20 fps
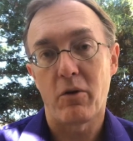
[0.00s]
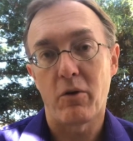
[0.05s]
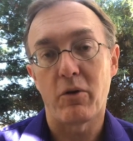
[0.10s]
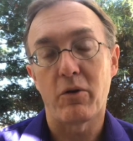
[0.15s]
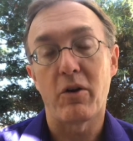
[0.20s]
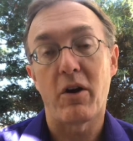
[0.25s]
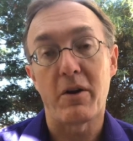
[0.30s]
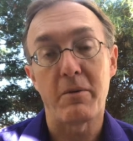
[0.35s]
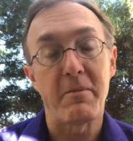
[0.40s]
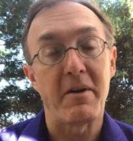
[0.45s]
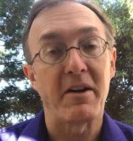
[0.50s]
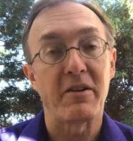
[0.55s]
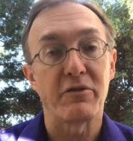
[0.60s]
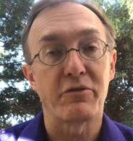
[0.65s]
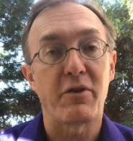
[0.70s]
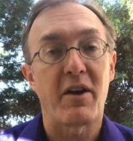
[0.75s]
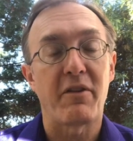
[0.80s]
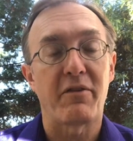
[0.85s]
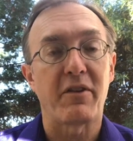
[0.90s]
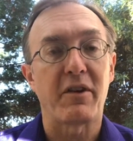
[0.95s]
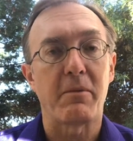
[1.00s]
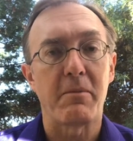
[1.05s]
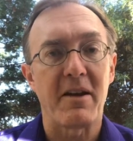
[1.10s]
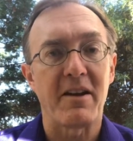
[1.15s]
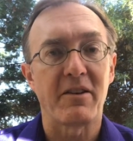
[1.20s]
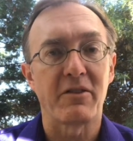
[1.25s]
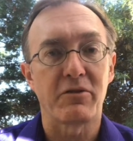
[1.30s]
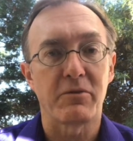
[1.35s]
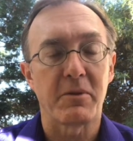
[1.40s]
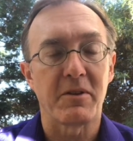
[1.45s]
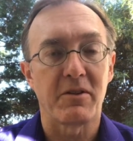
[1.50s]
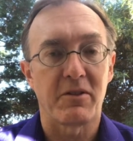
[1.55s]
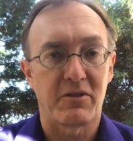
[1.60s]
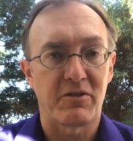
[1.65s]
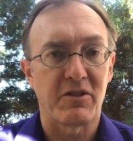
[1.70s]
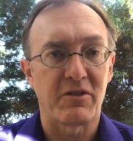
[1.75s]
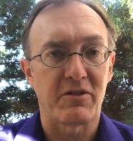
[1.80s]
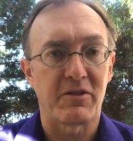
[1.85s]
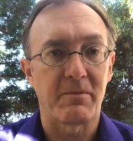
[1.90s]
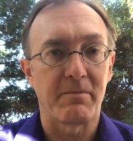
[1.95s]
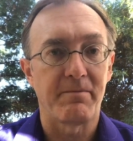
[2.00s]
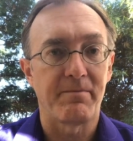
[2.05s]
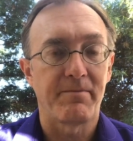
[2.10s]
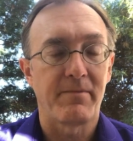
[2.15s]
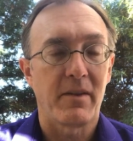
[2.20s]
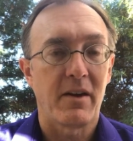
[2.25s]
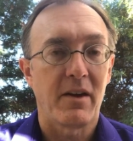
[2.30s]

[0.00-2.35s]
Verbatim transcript: or unmanned traffic management system.